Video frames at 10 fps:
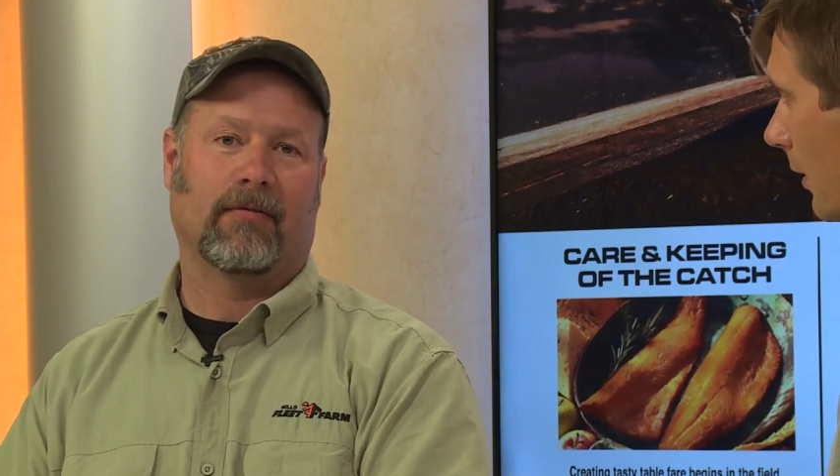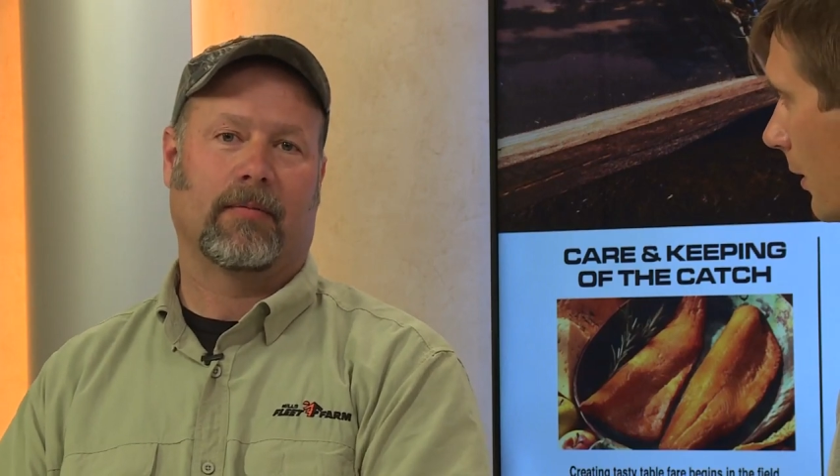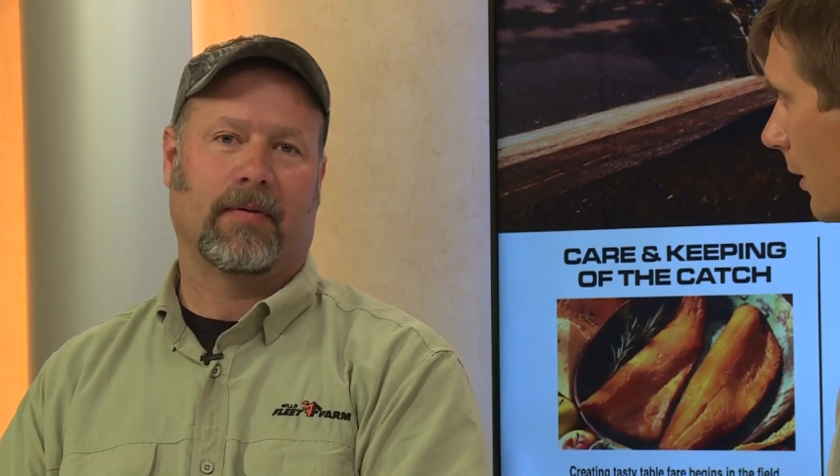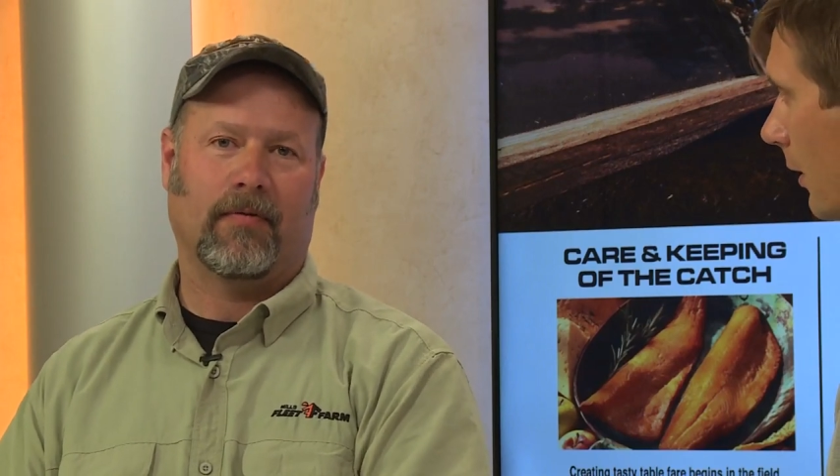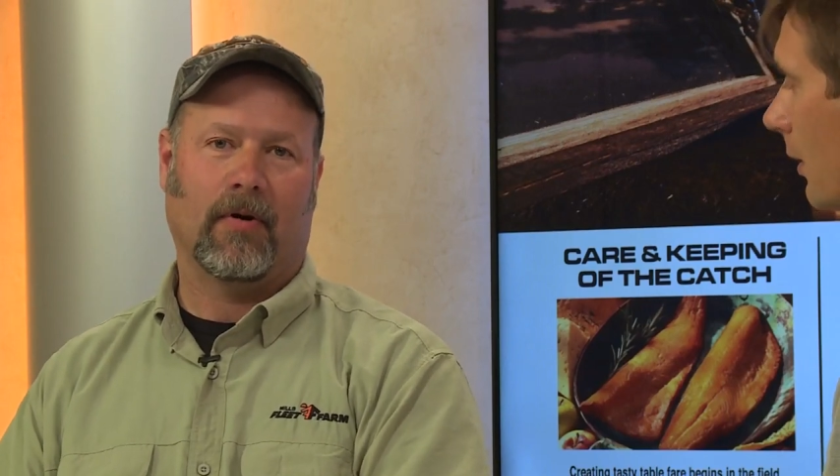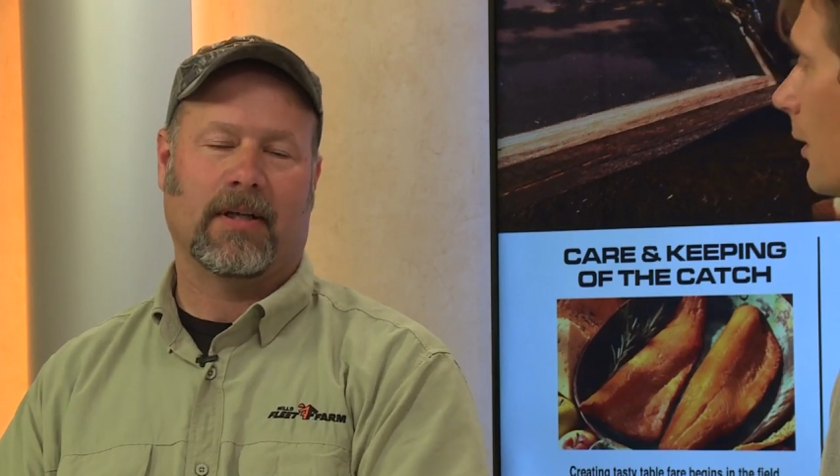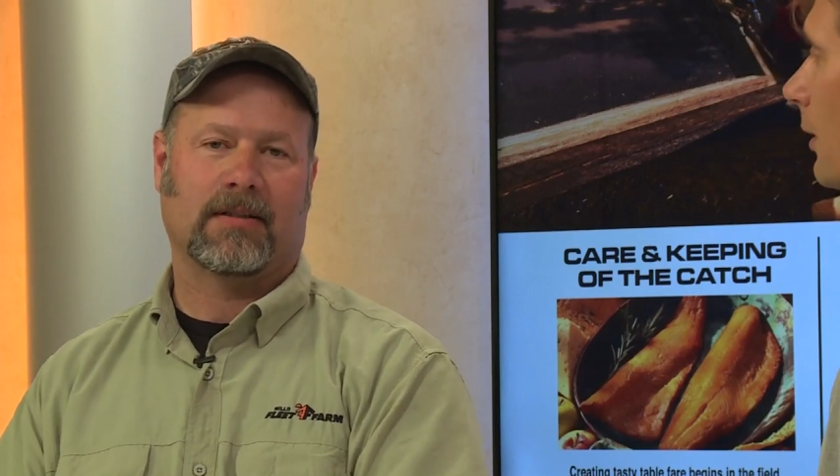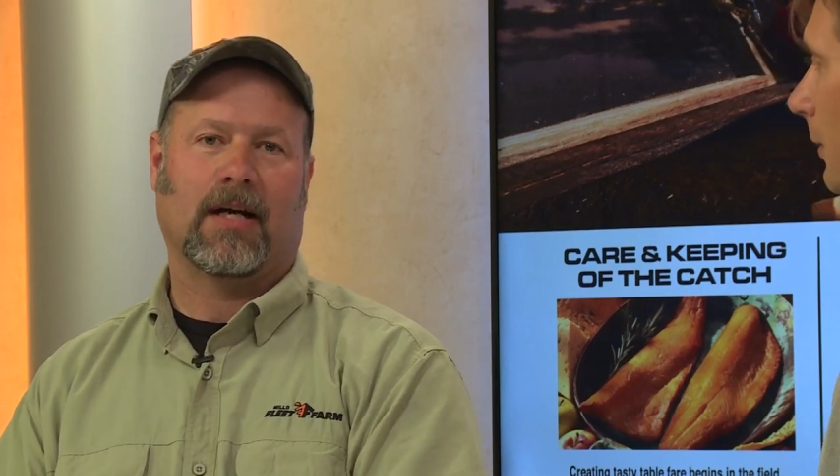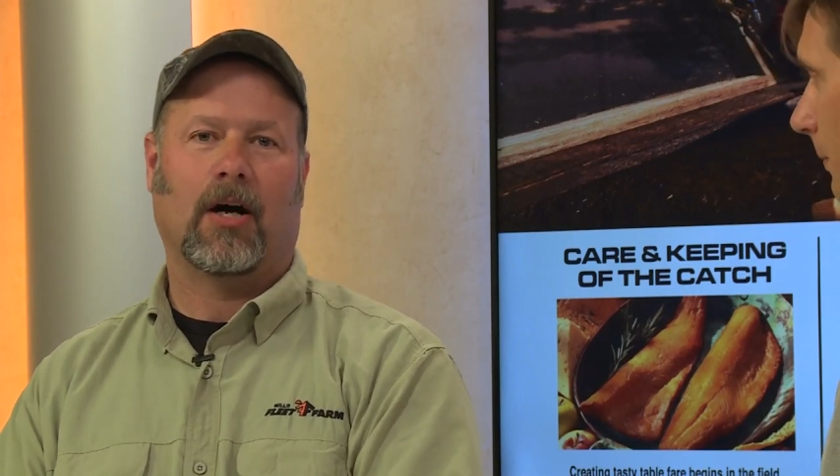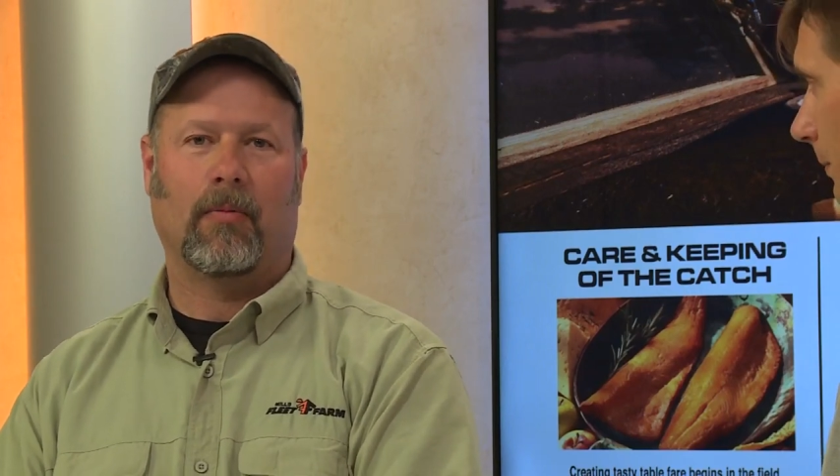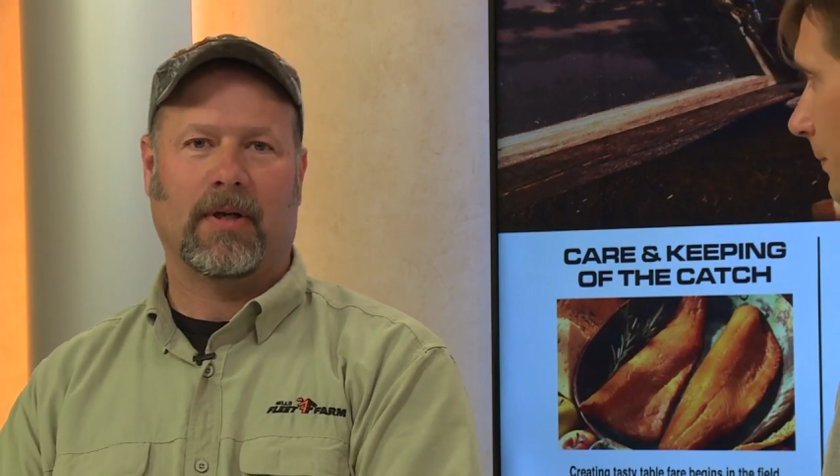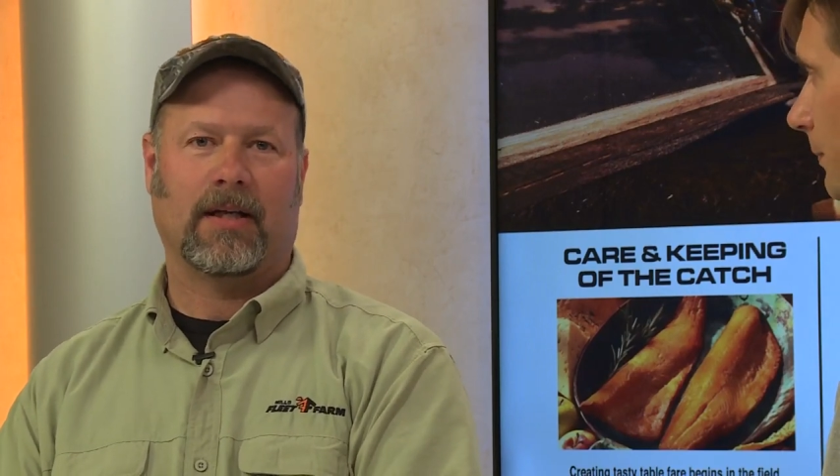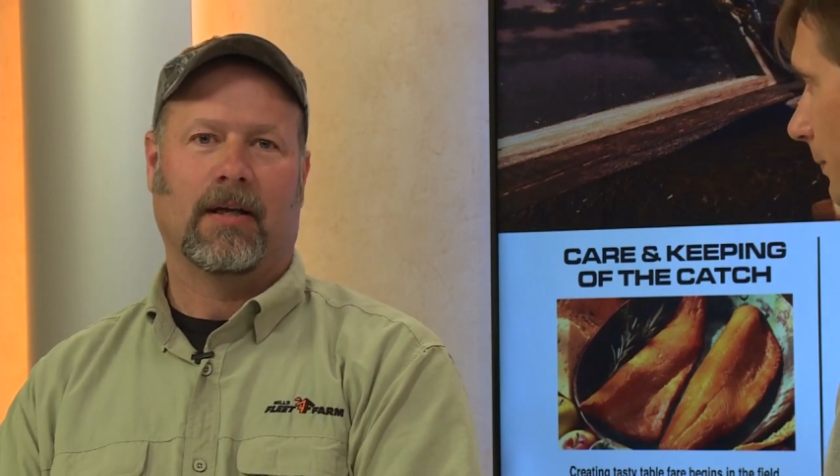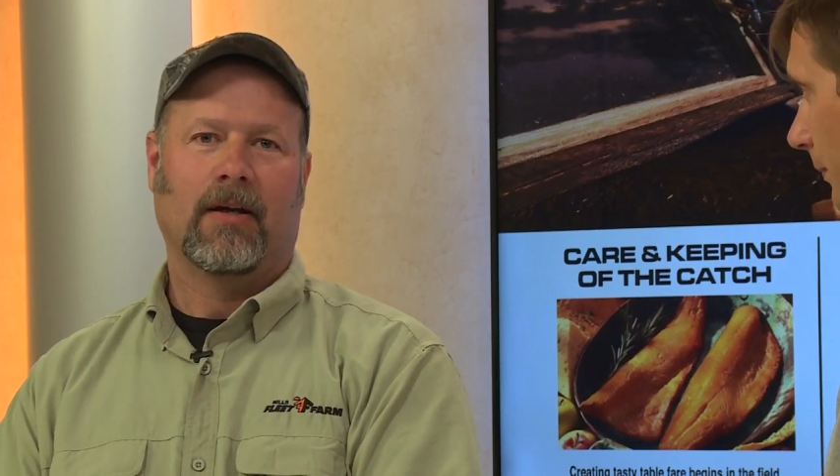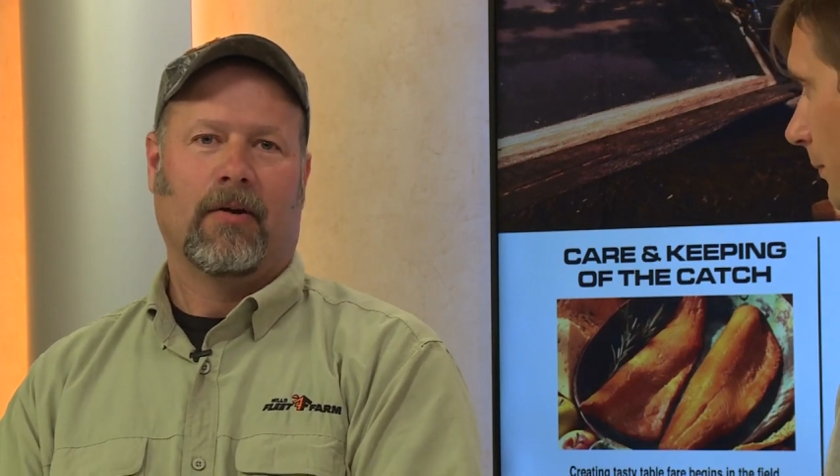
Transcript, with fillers: ever before as to how many